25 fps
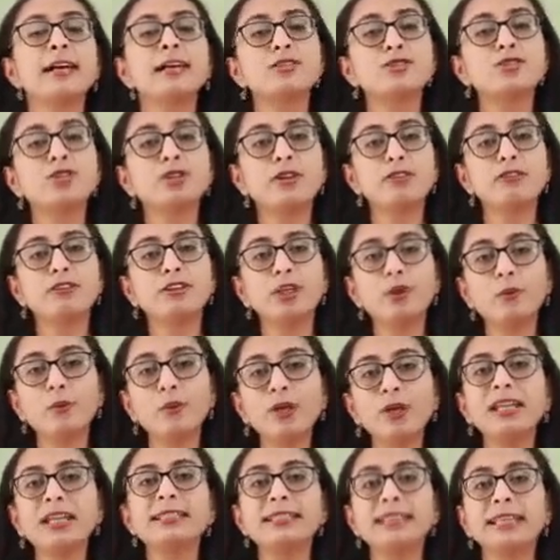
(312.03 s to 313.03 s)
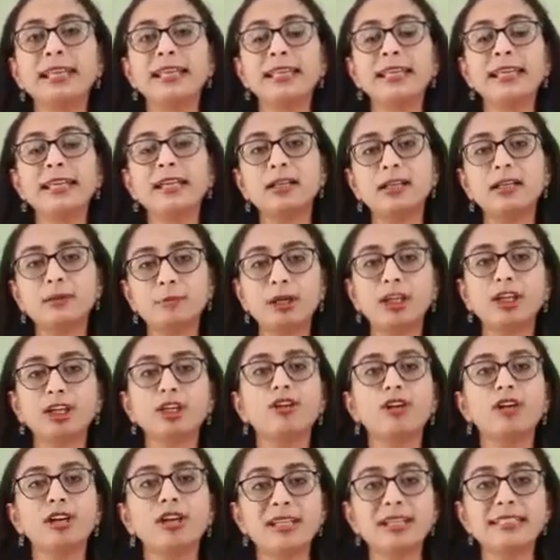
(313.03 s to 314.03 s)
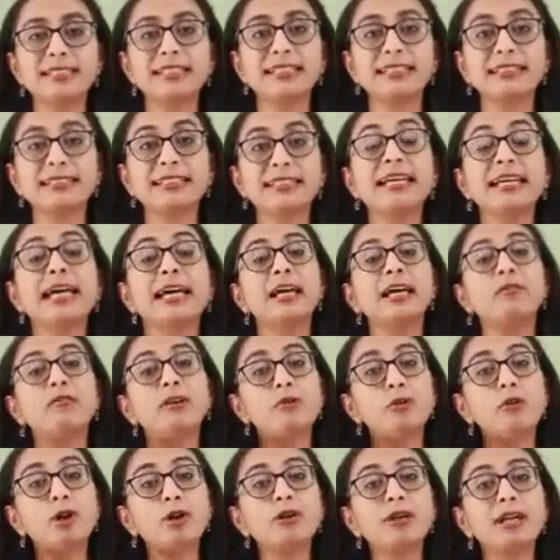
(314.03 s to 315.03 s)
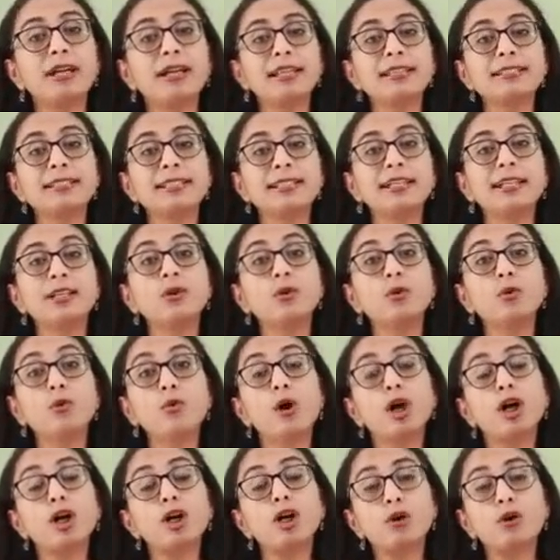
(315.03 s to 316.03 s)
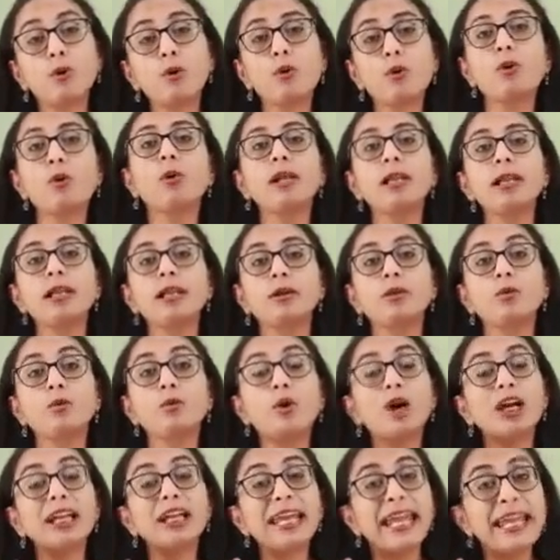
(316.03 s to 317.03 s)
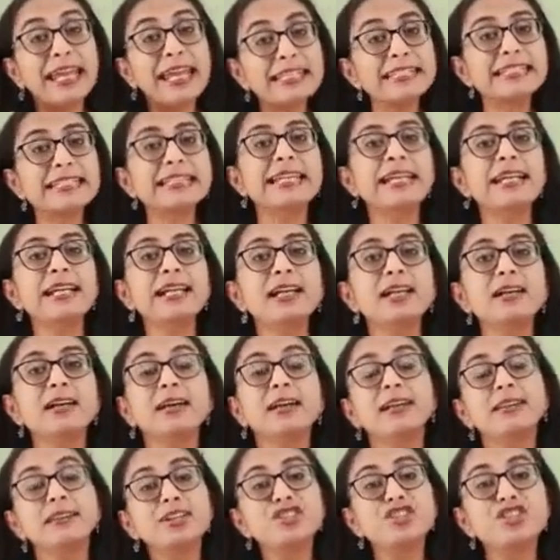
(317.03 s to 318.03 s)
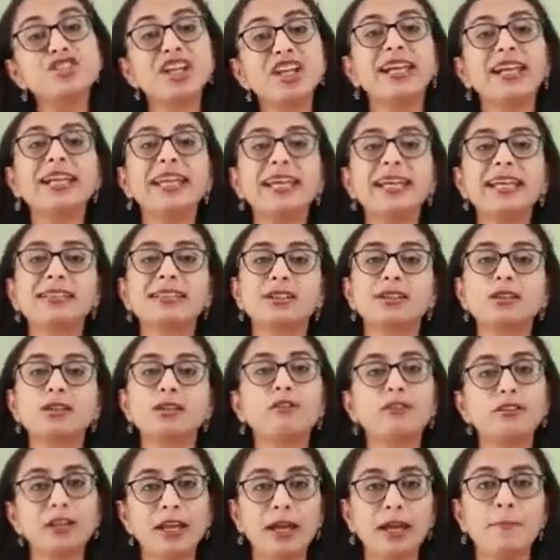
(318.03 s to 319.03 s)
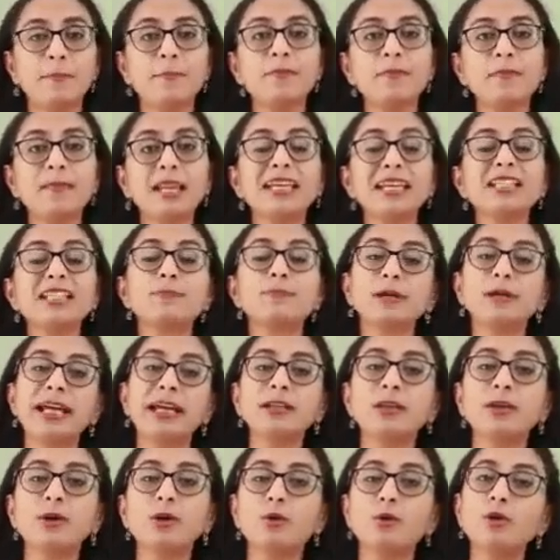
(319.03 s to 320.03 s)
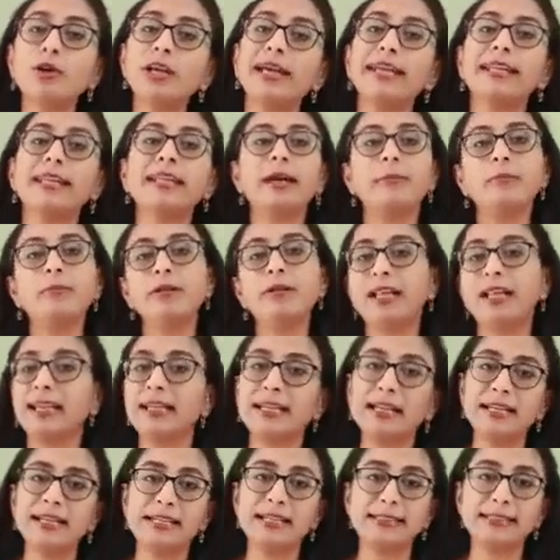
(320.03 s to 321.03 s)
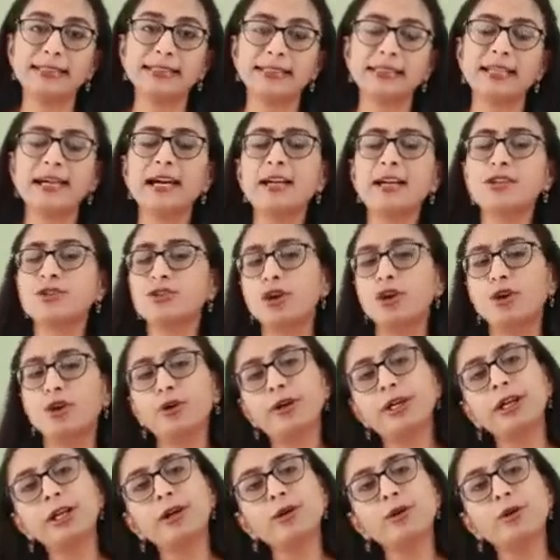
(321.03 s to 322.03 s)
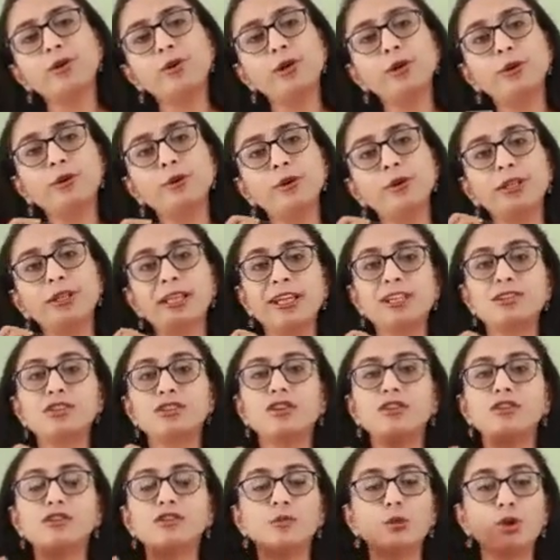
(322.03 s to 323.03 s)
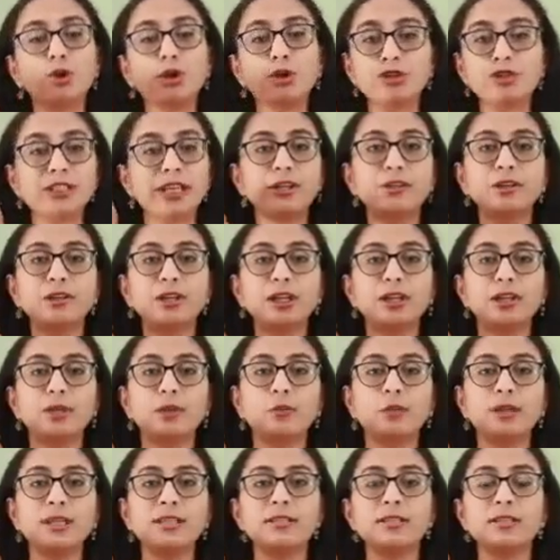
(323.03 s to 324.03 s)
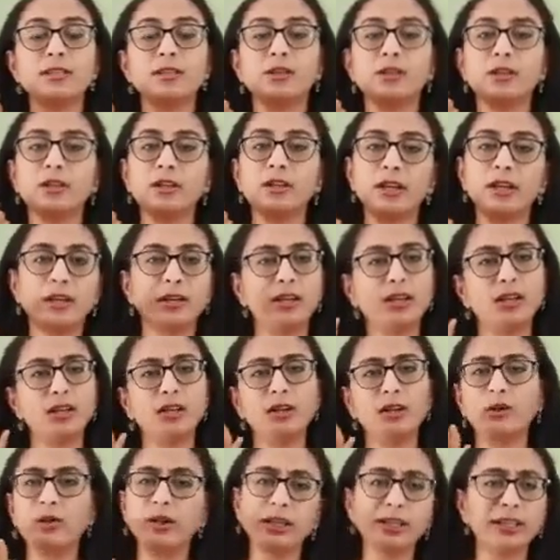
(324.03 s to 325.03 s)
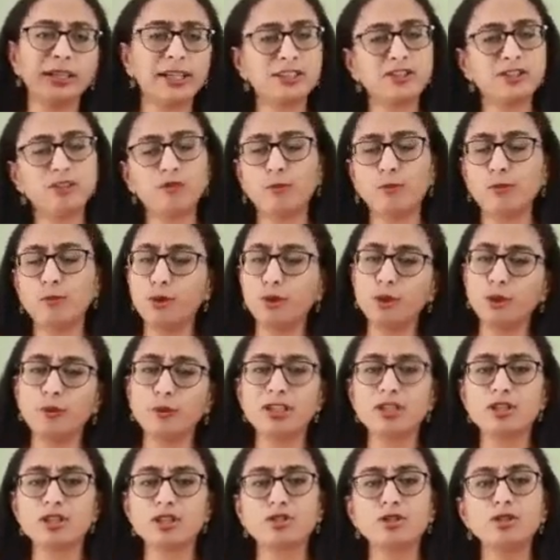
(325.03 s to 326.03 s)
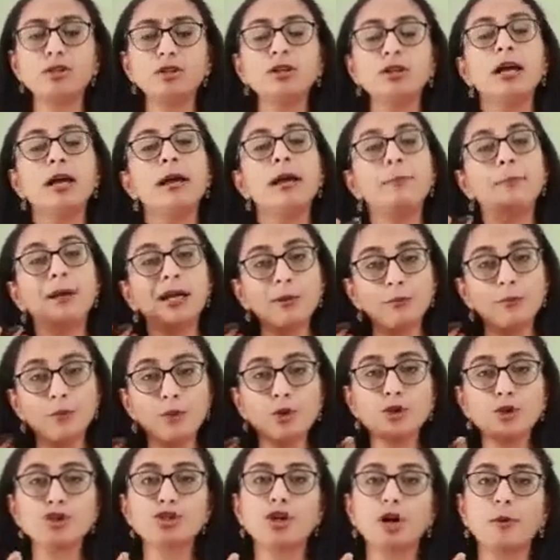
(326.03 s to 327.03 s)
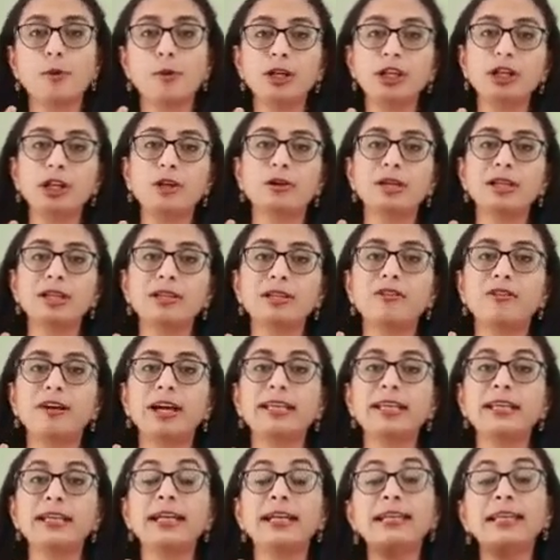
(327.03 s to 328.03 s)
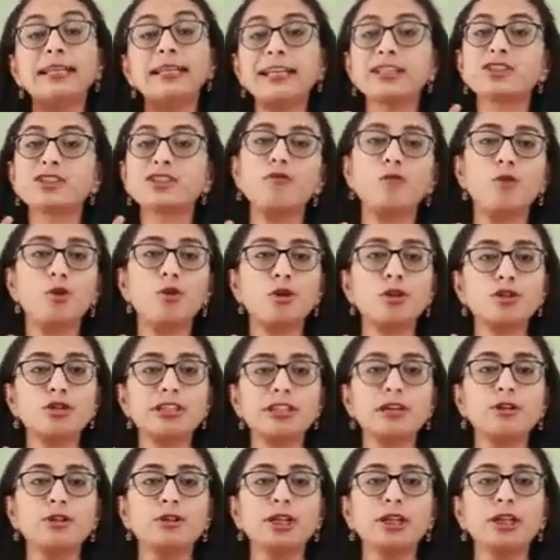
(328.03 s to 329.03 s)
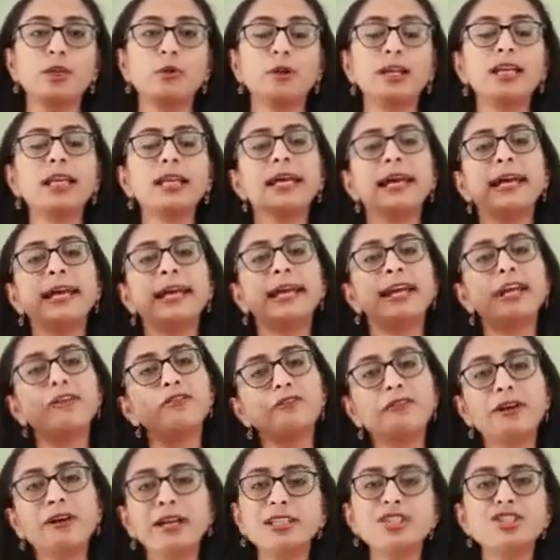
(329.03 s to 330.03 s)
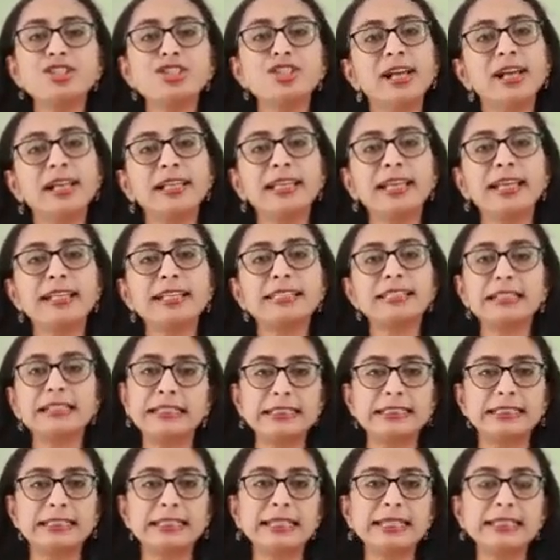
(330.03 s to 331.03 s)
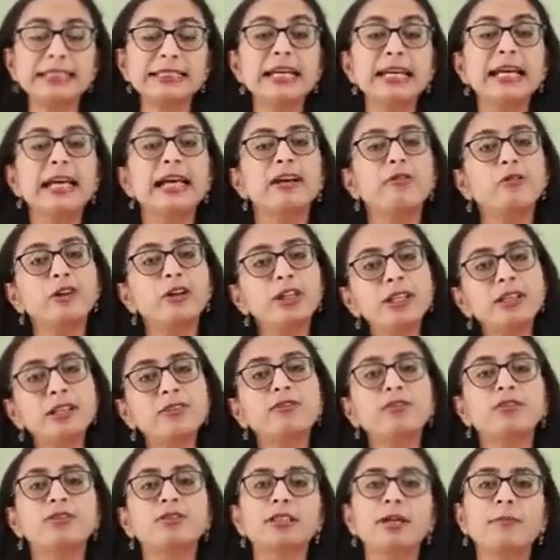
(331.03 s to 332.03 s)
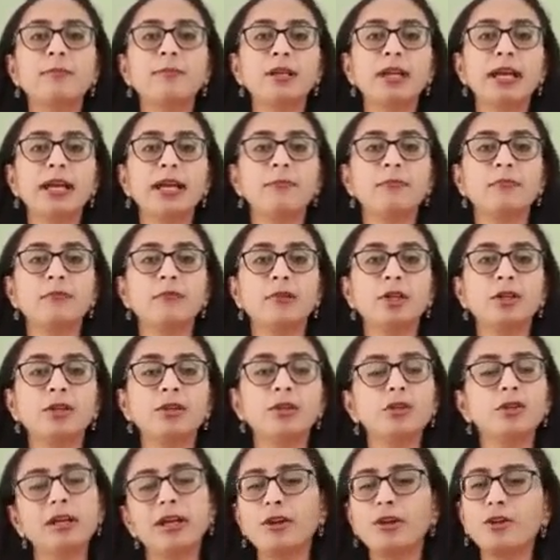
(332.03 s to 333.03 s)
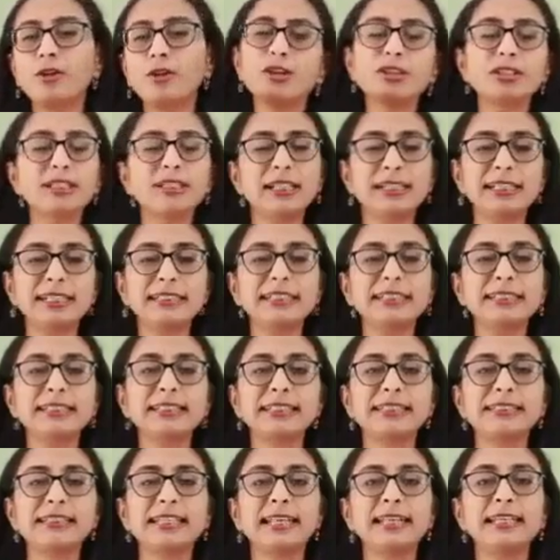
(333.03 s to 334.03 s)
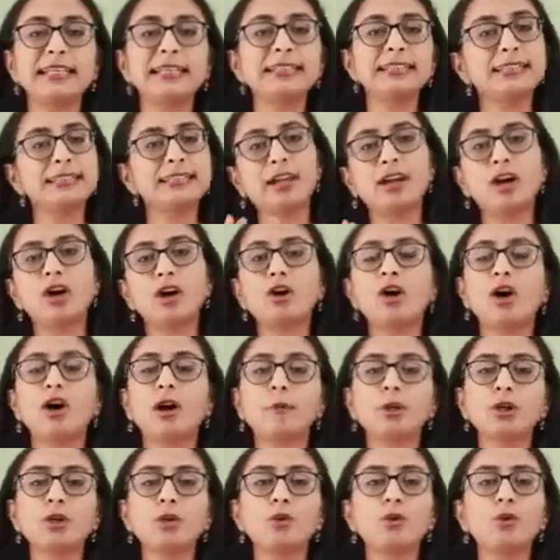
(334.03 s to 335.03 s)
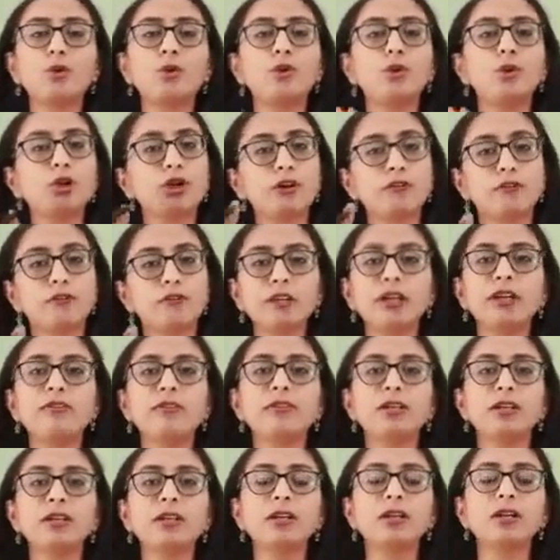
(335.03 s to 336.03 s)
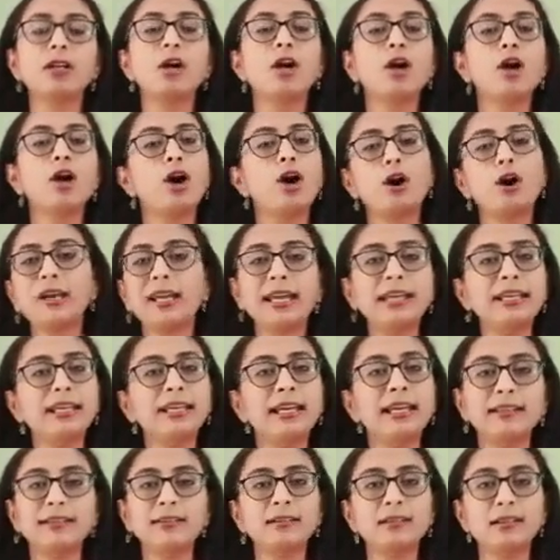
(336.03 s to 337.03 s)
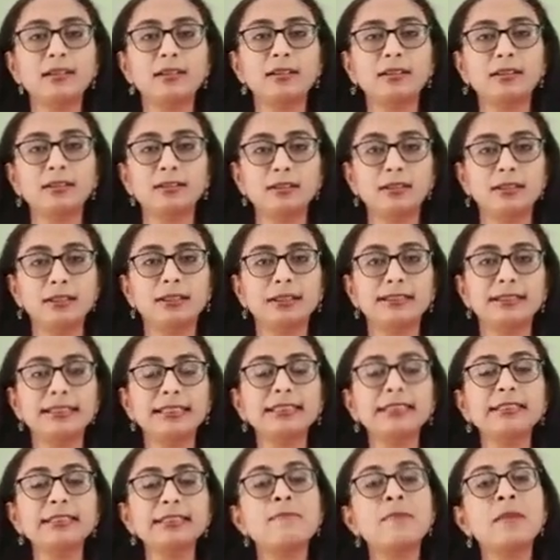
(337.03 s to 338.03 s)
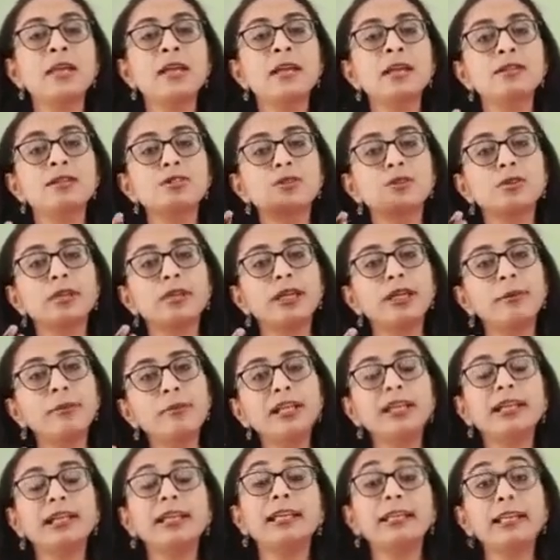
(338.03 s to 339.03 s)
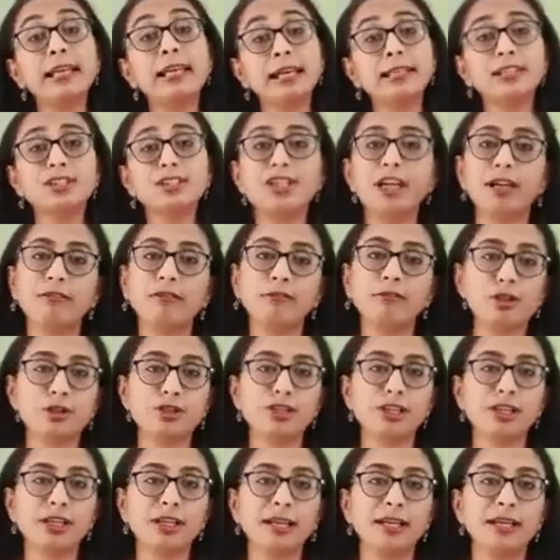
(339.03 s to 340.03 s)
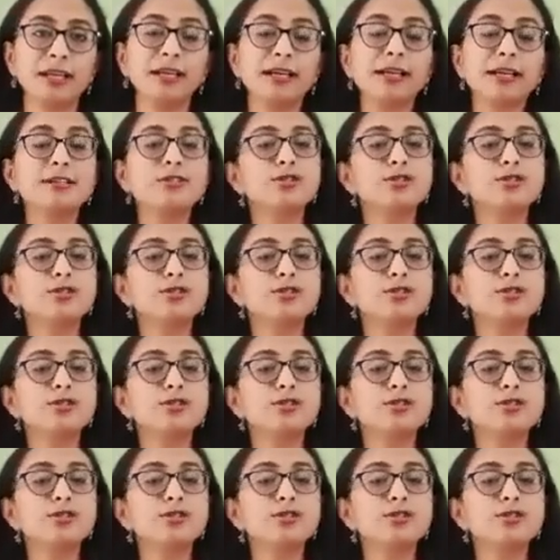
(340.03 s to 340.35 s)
So if a twin is getting a particular disease, we want to understand to what role, to what extent the genetics of them is playing the role in them getting the disease. So I already told you in case of monozygotic twins, or in case of both twins also, but most commonly you can find that in case of monozygotic twin, if one child gets a disease, within some time, you cannot say disease exactly, say a common cold or a fever or any other disease, so immediately the other child will also get.